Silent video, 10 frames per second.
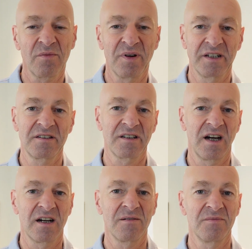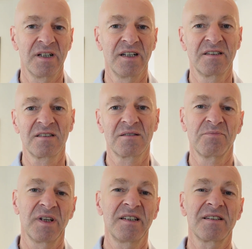but um, it's,
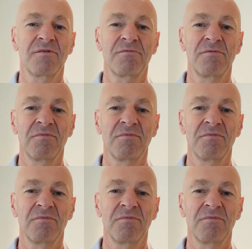it's a,